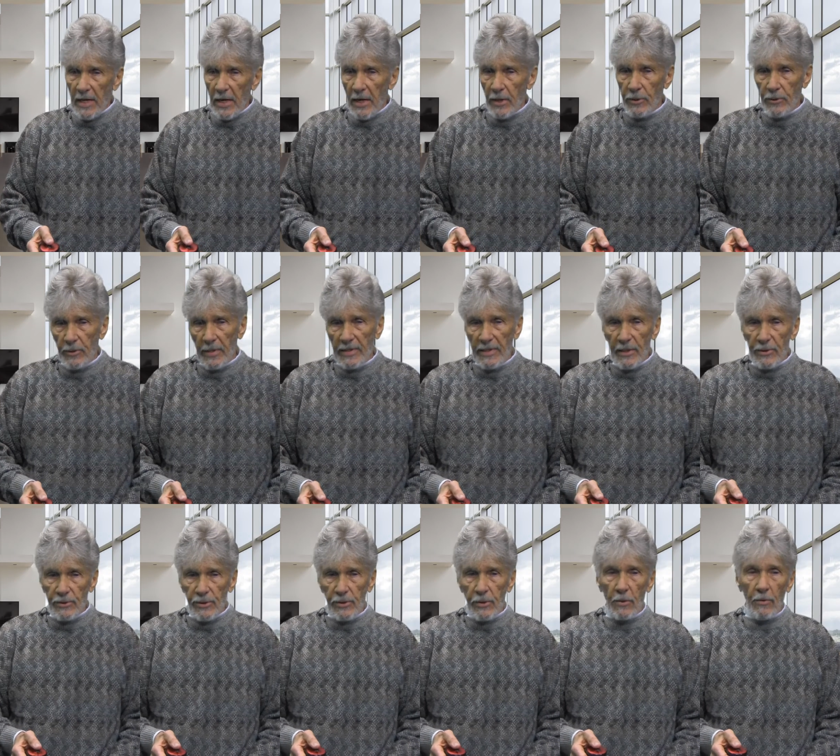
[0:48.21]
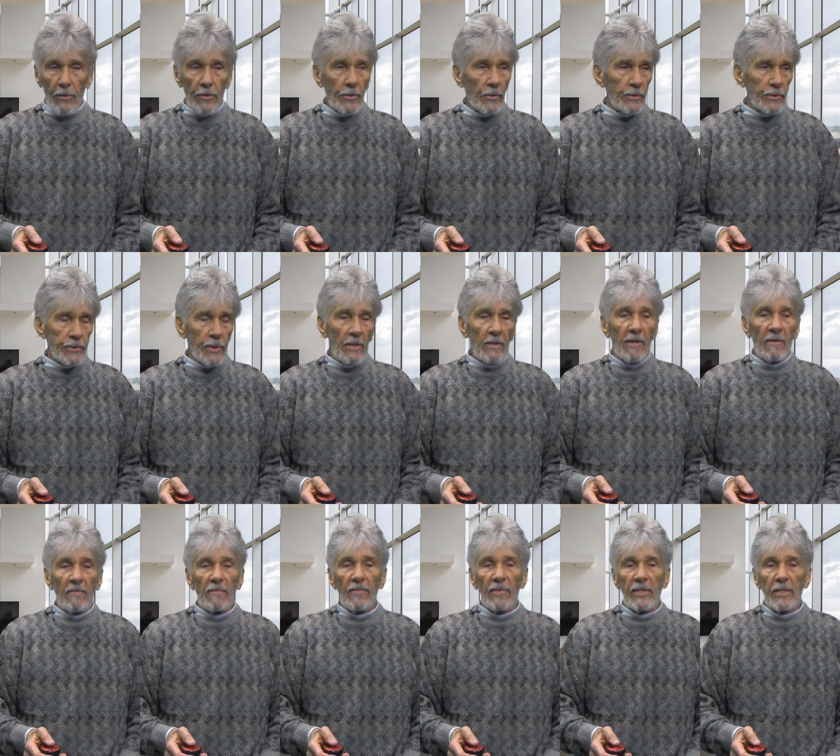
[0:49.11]
Guard Training in Schools,
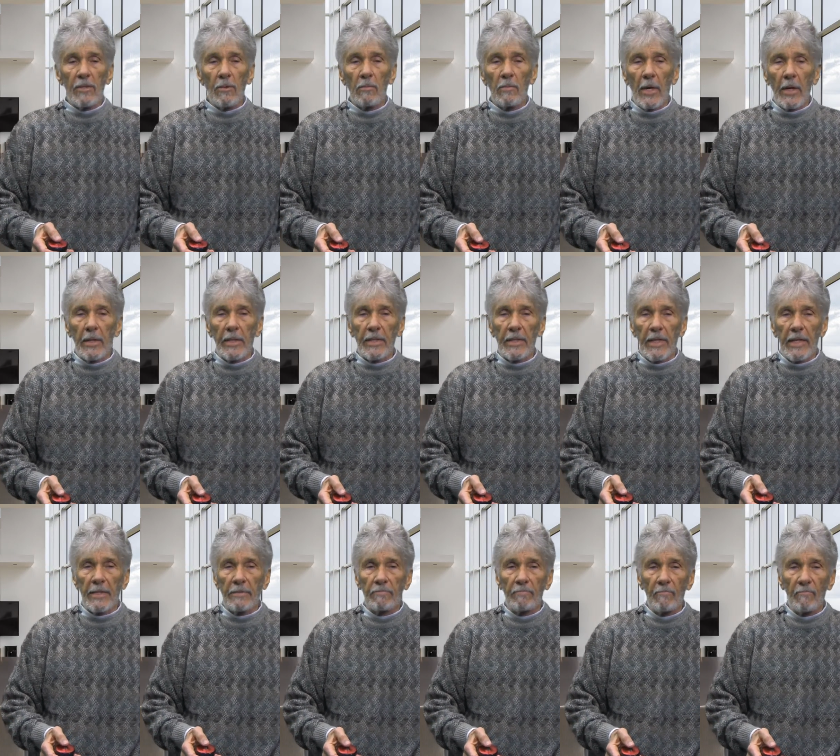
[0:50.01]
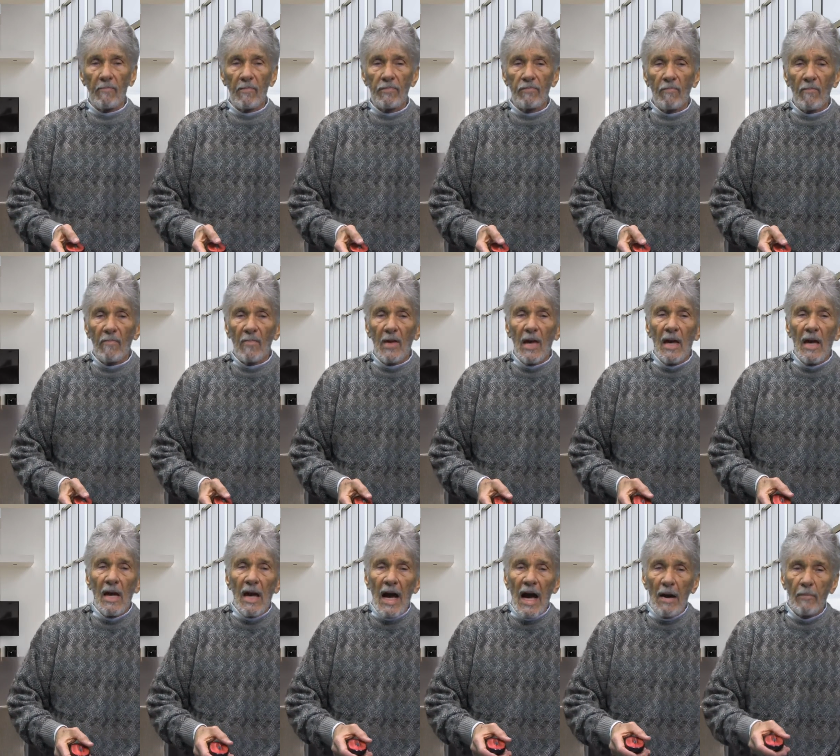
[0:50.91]
Video Marketing.
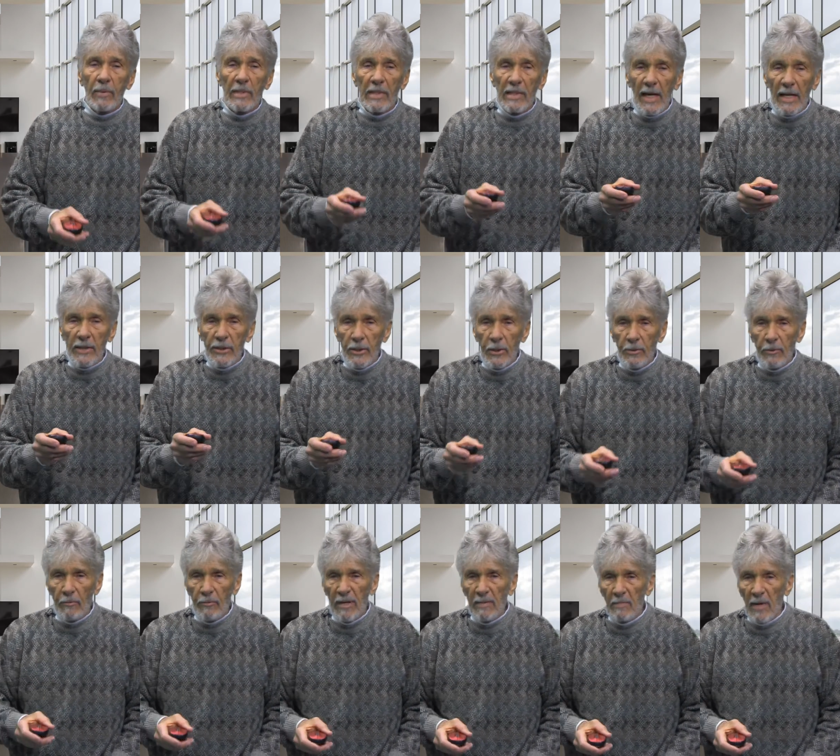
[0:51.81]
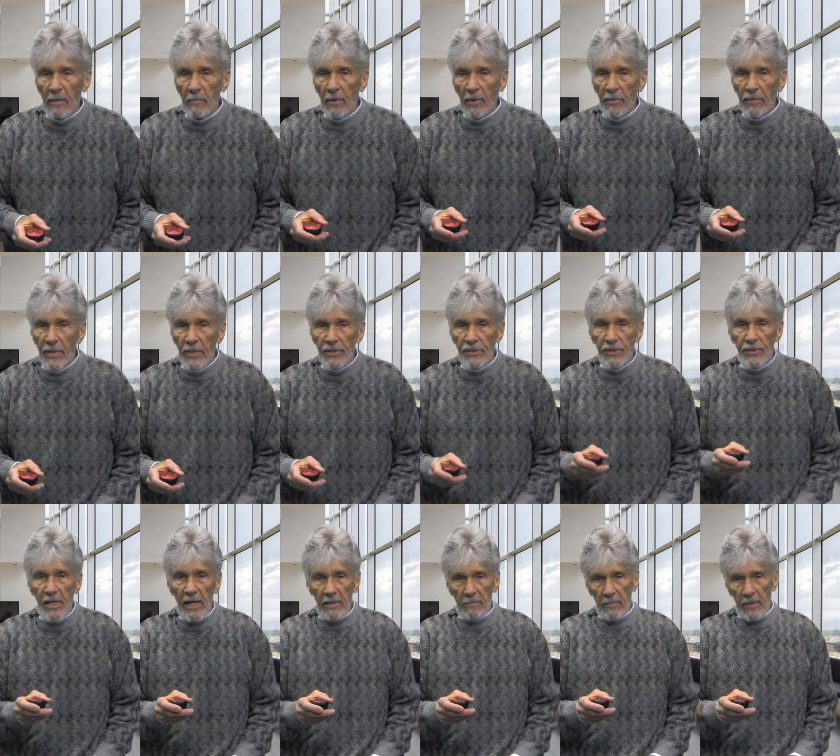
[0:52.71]
I would like you to remember this
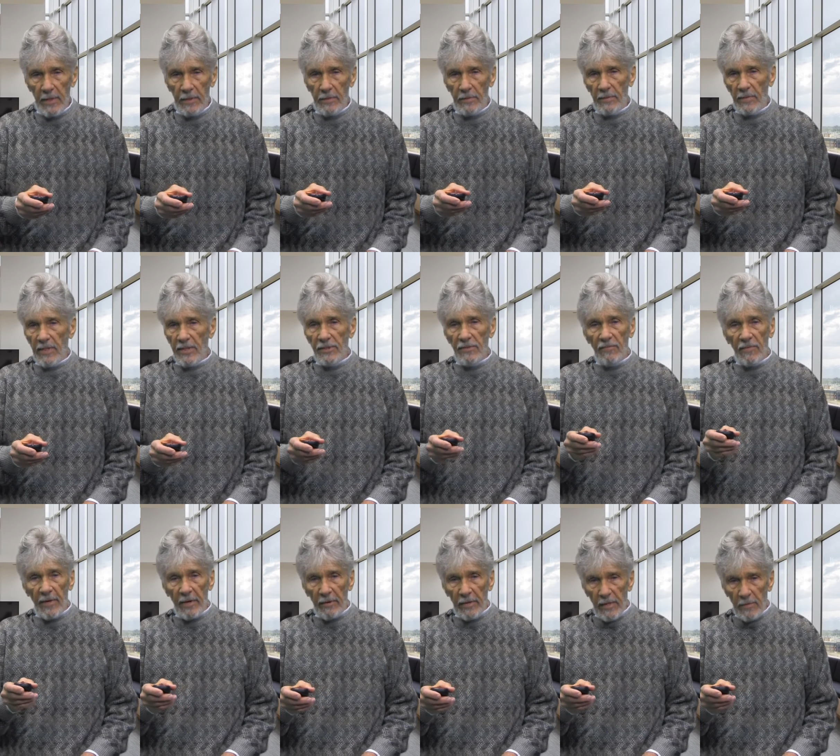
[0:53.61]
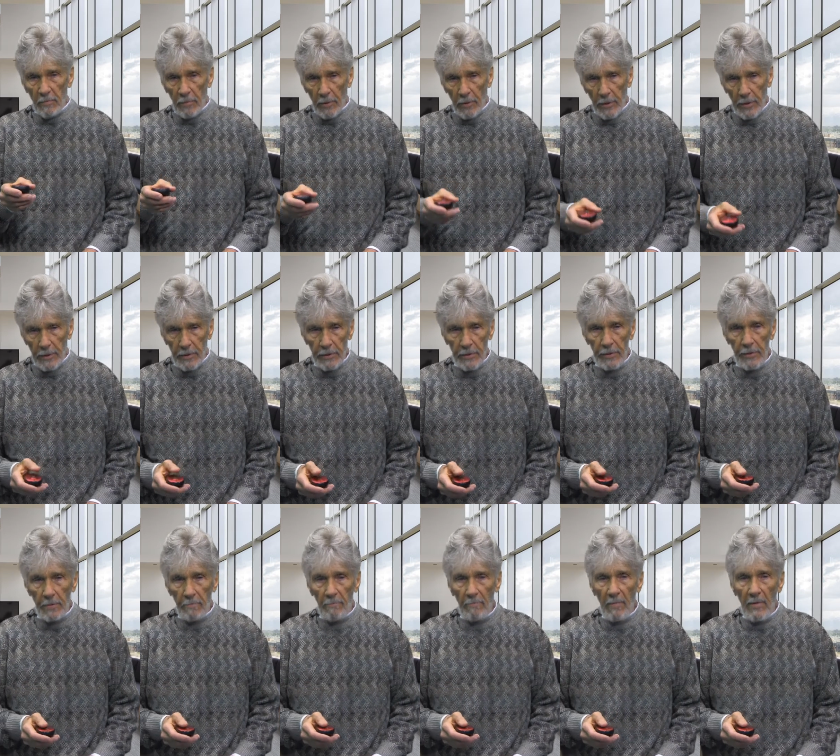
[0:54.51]
statement. It's very important.
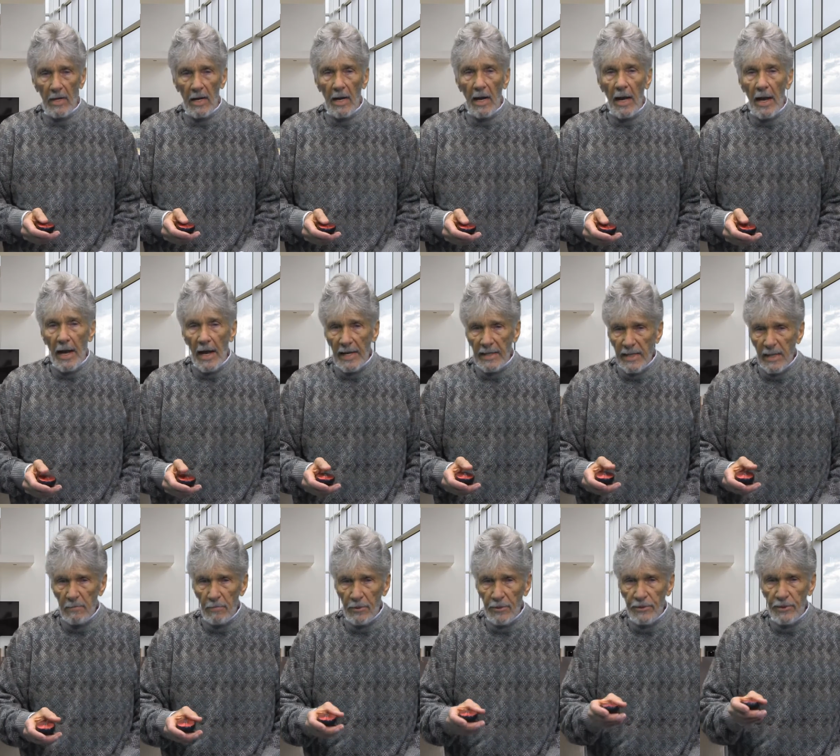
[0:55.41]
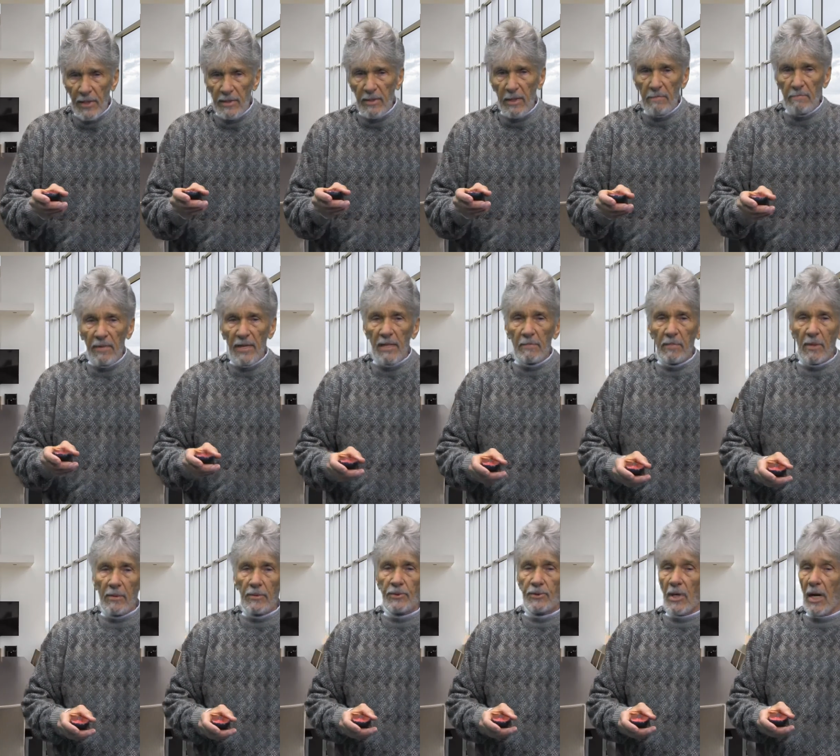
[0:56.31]
80% of
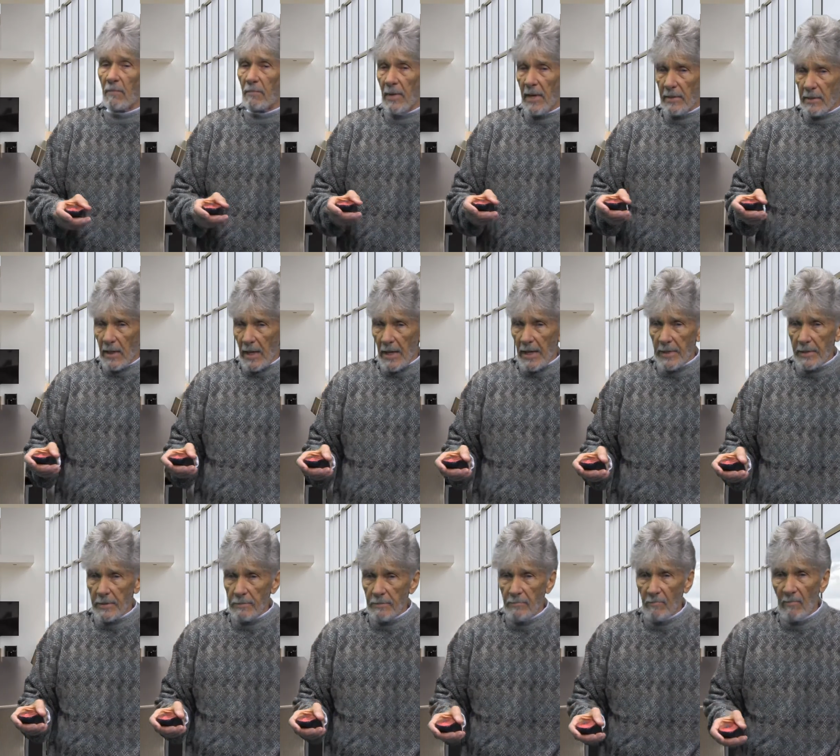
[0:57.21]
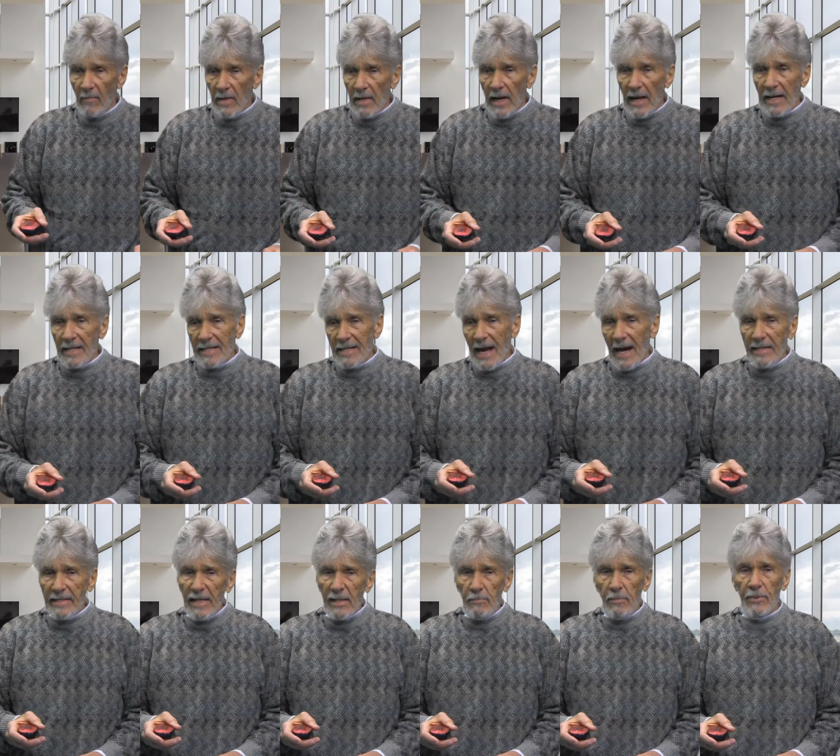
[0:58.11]
people shop online, and
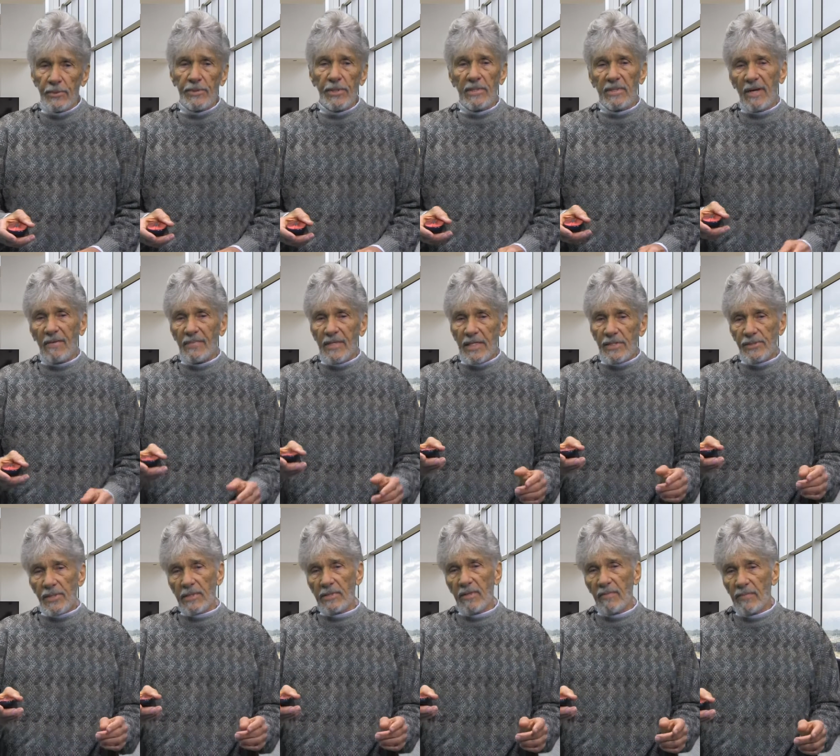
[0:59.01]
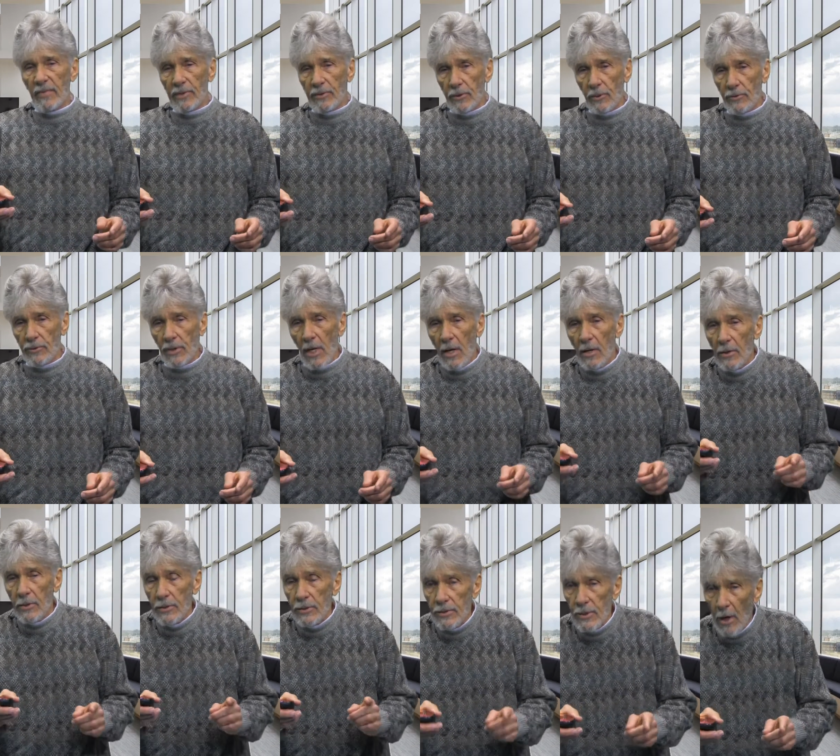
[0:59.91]
90% of these individuals
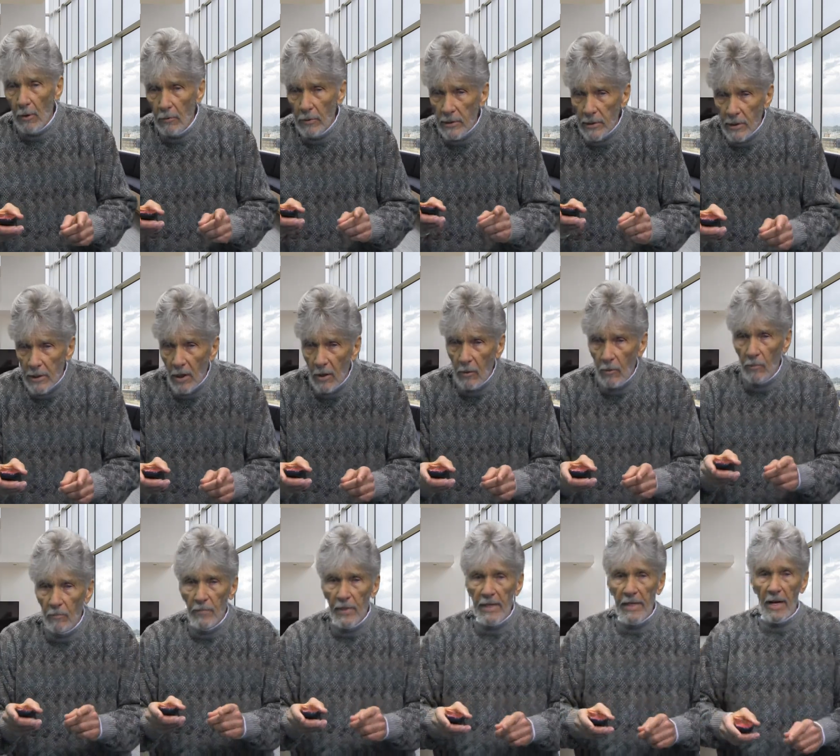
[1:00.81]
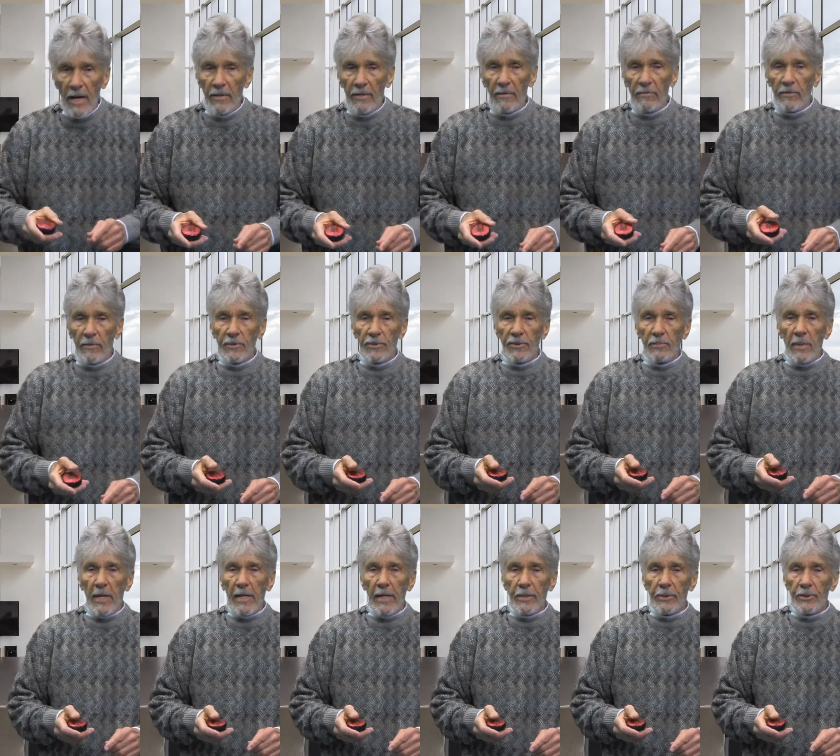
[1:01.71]
don't go beyond the first
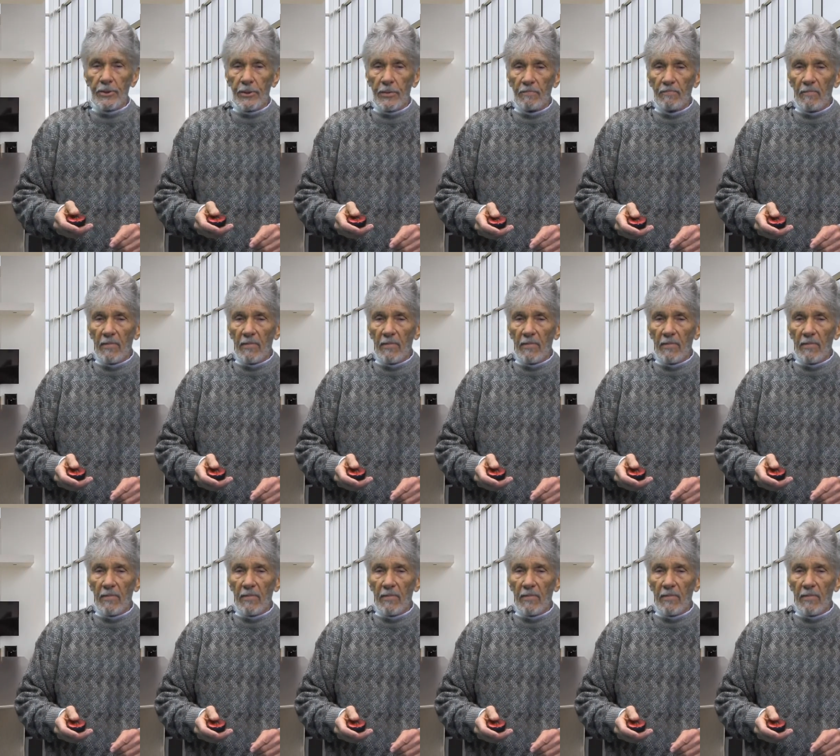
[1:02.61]
page.